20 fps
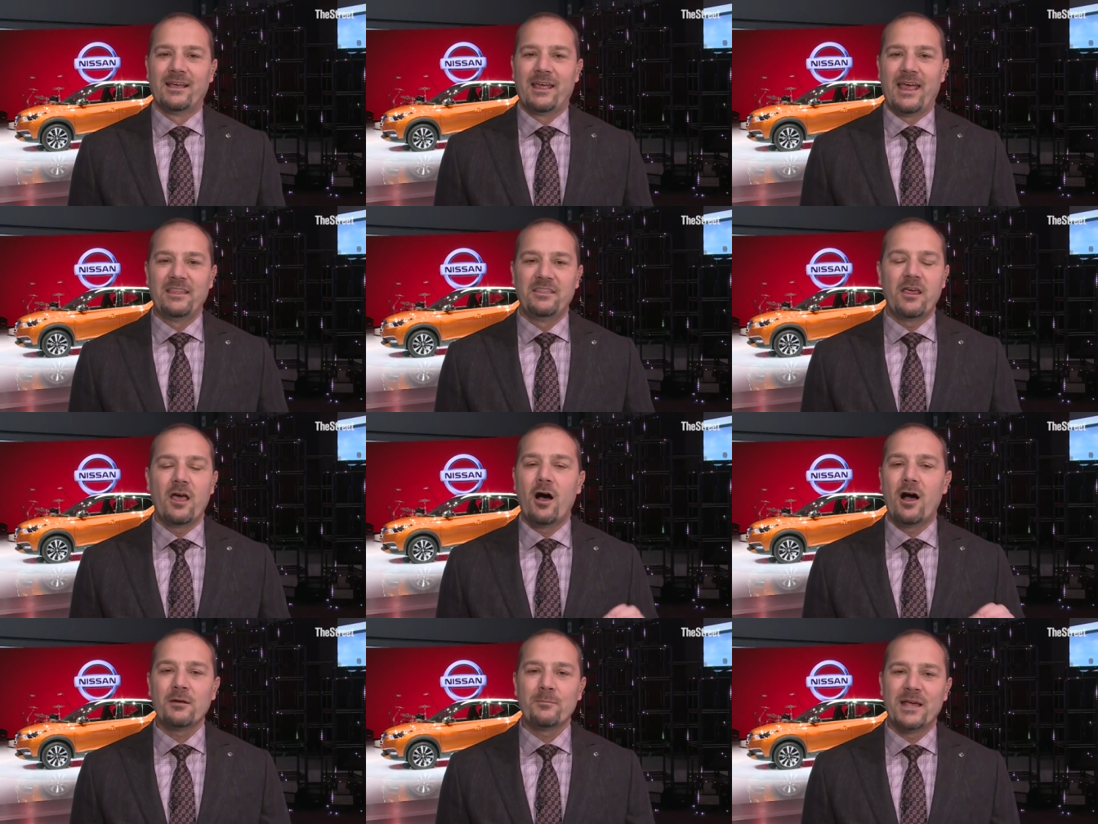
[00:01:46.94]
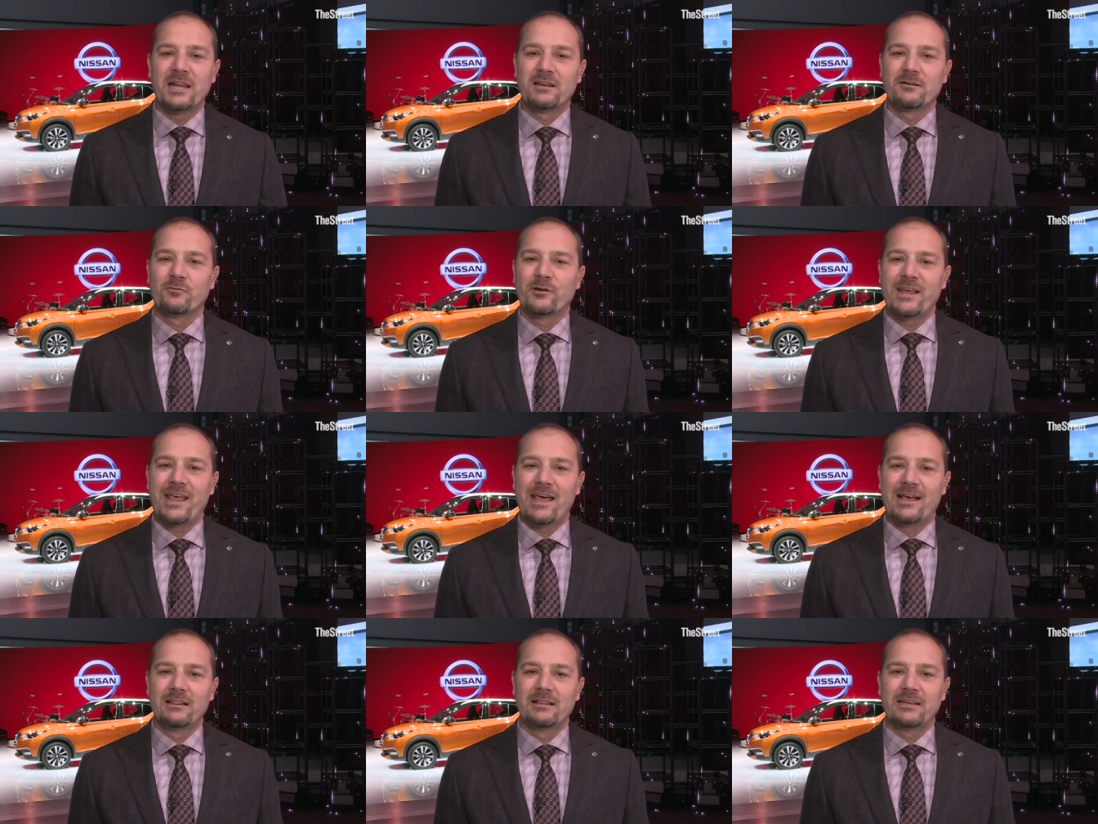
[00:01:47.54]
And the augmented
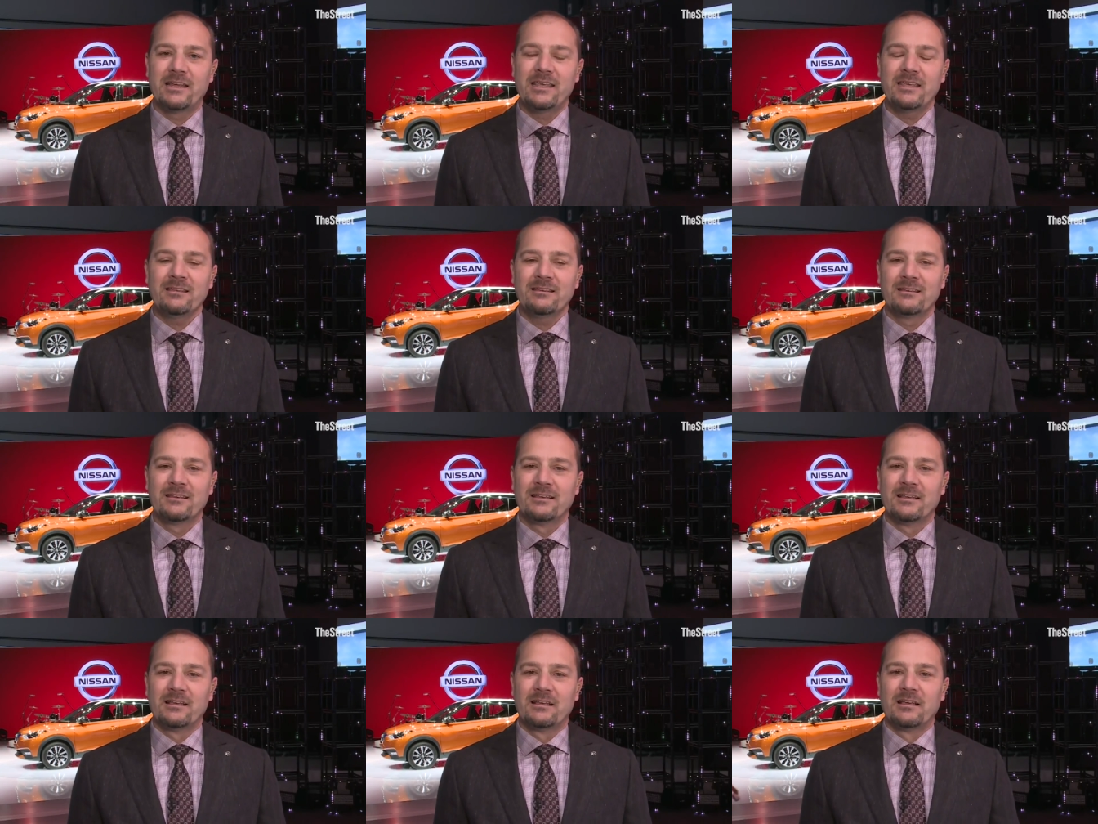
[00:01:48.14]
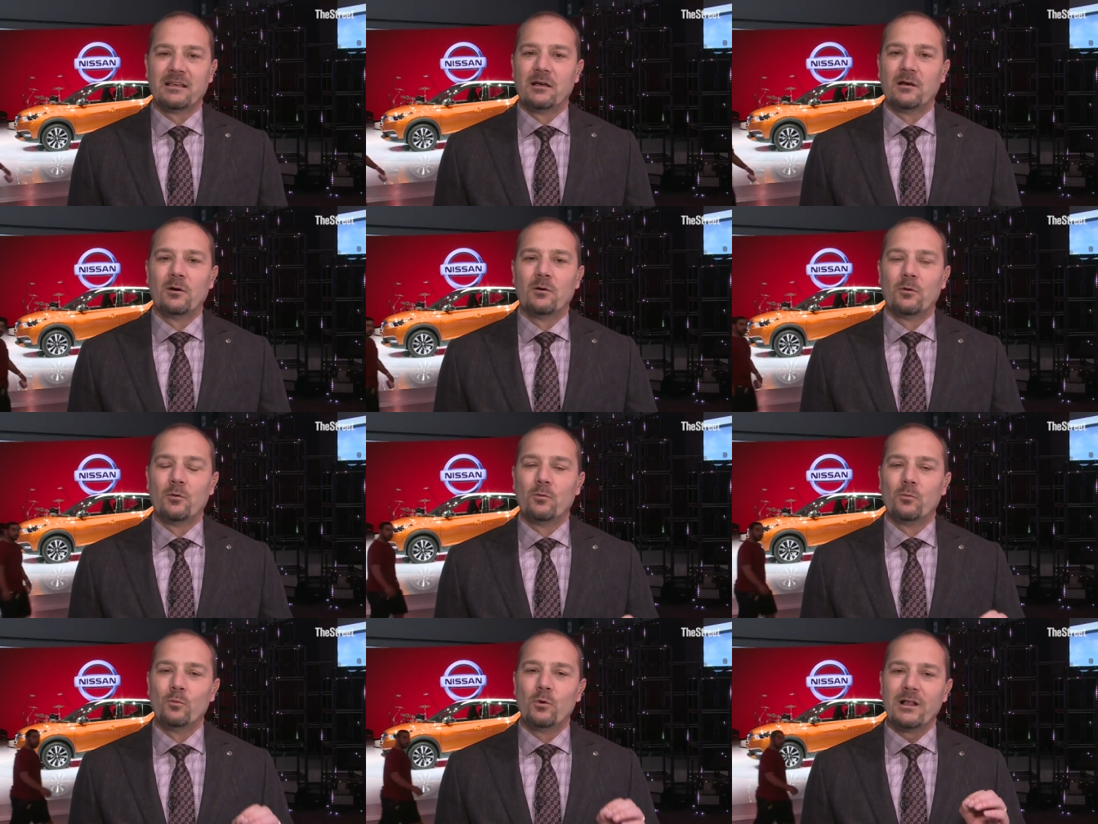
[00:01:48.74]
reality,
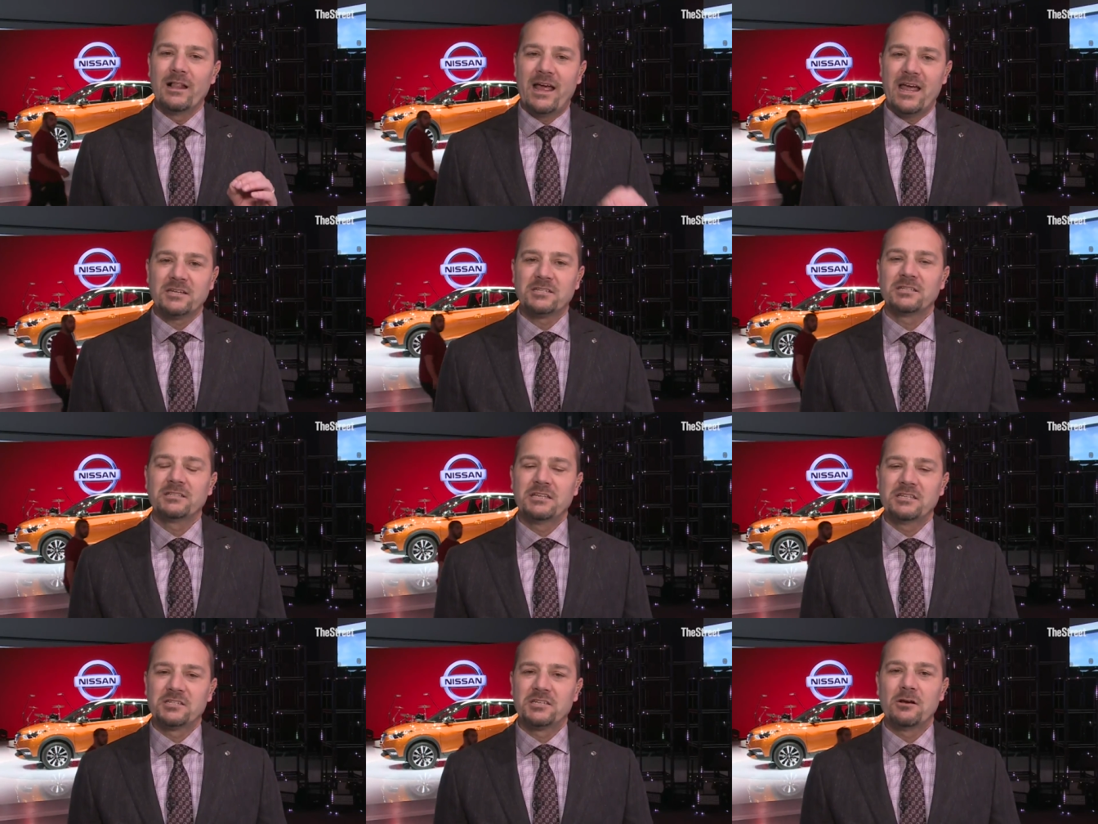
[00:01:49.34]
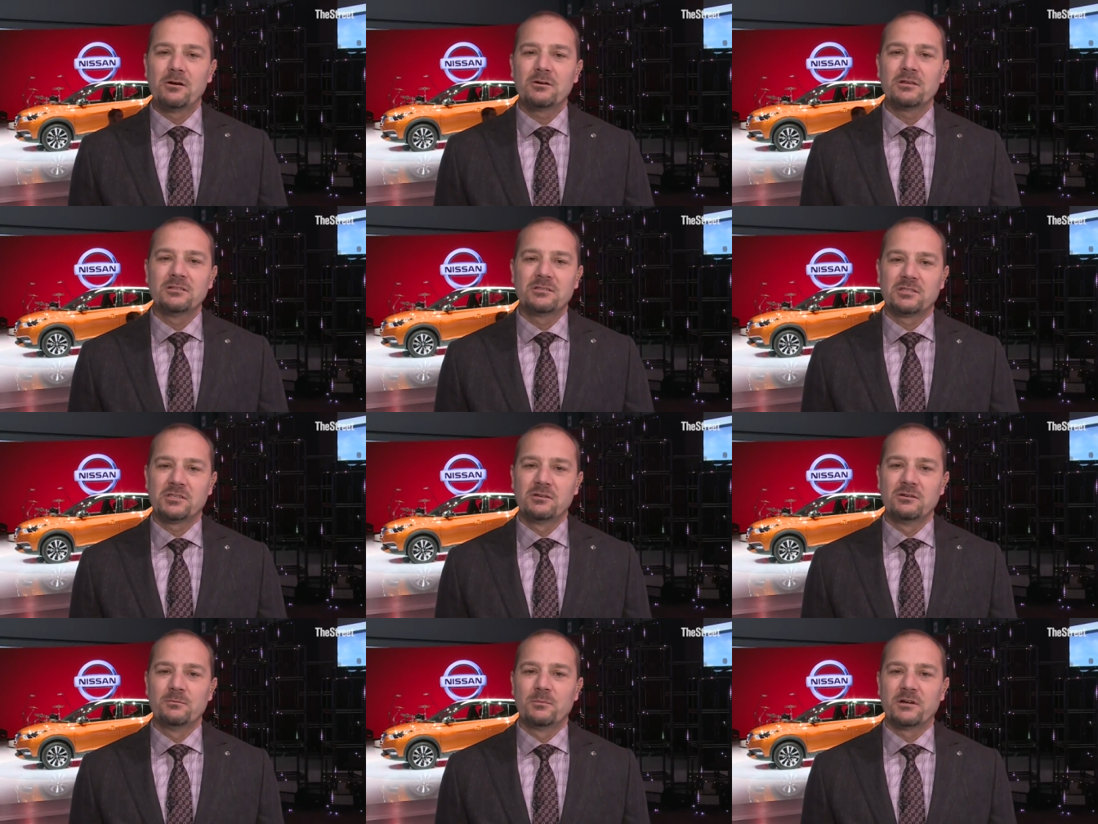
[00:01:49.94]
will actually show
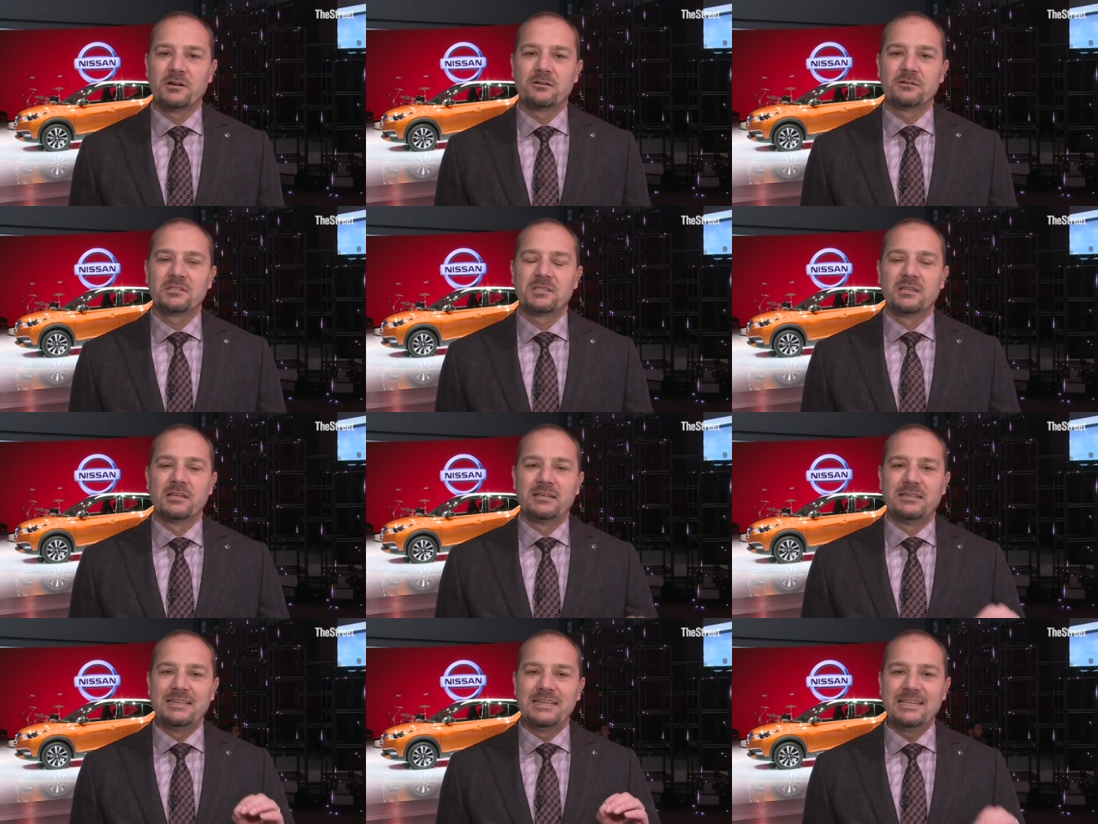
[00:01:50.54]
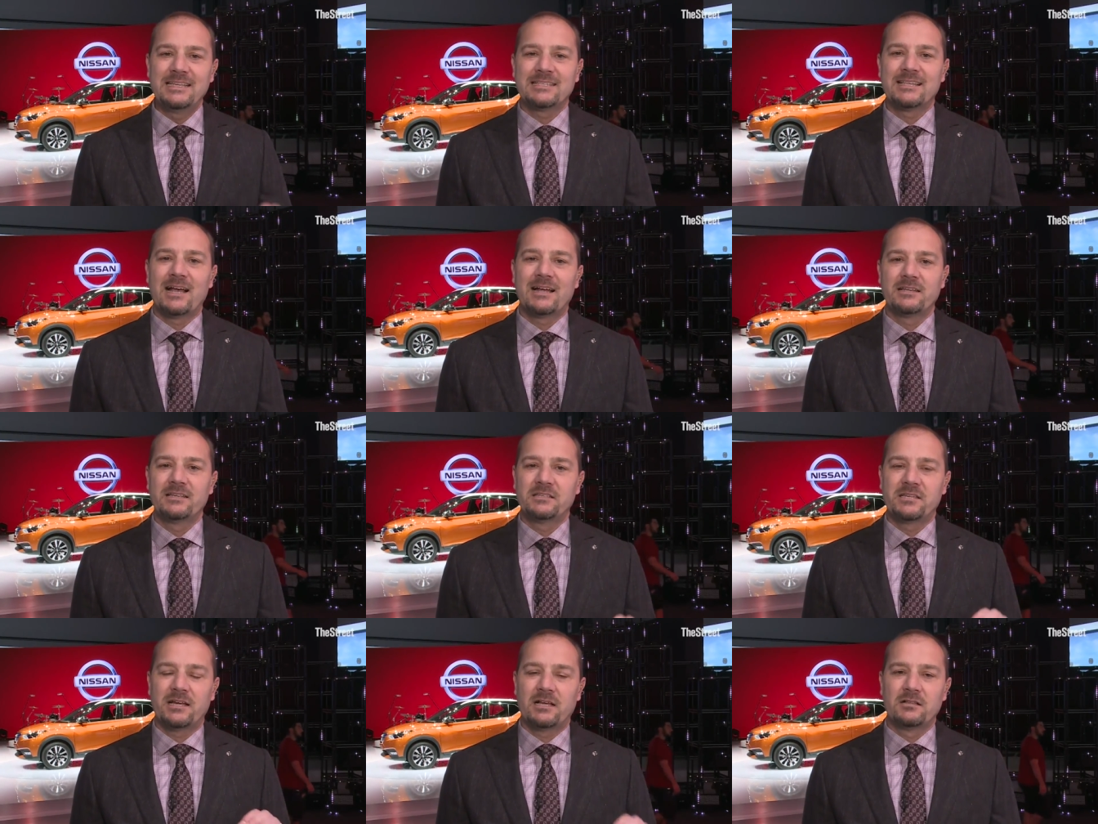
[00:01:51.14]
consumers Nissan
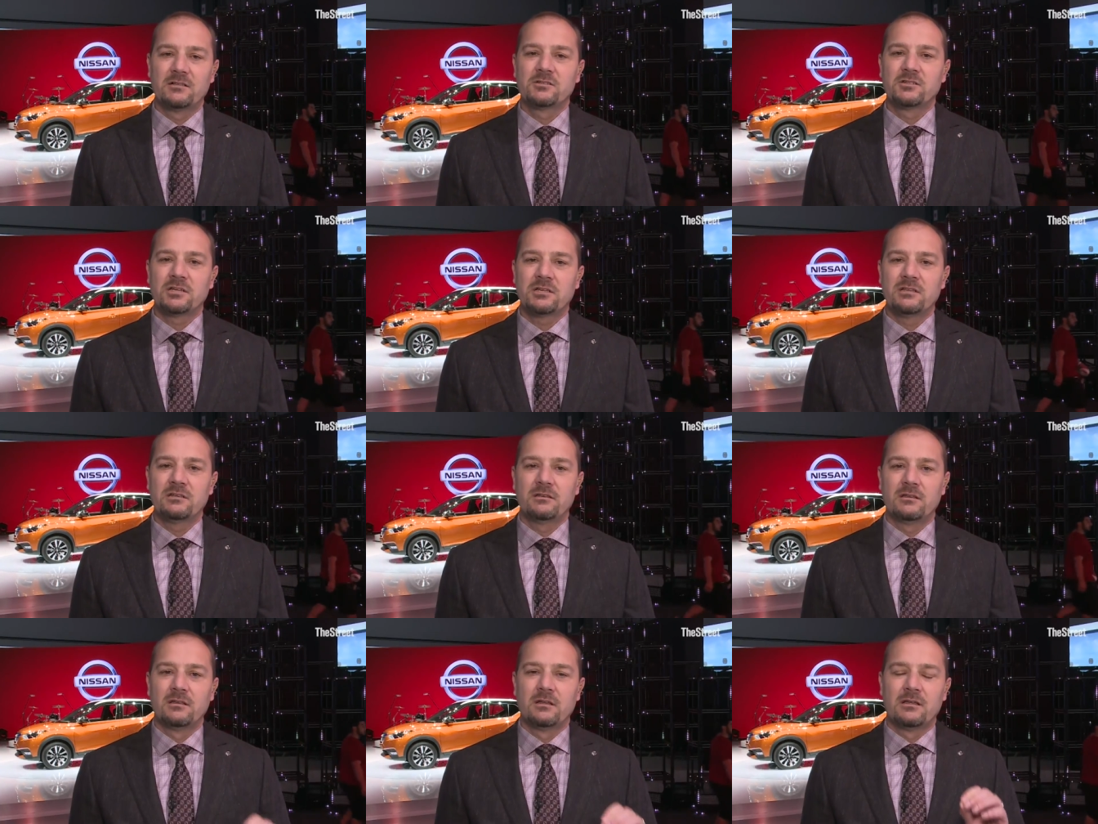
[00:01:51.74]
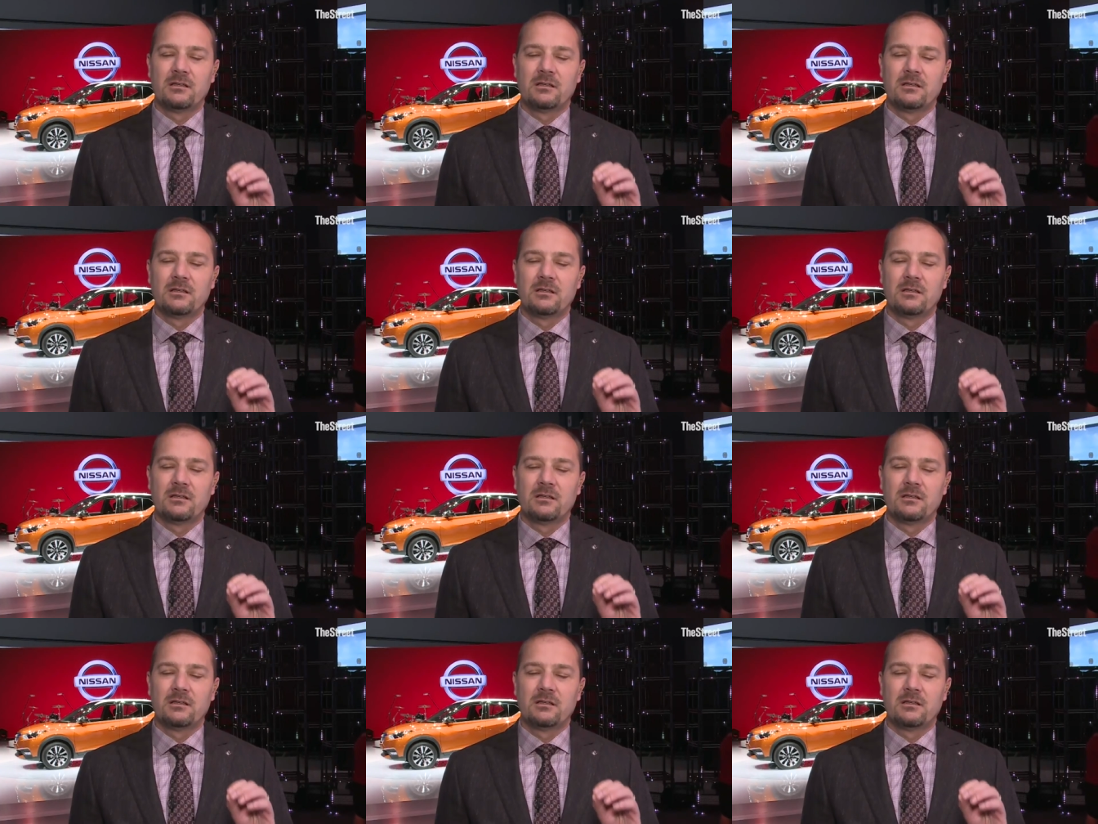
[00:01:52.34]
Intelligent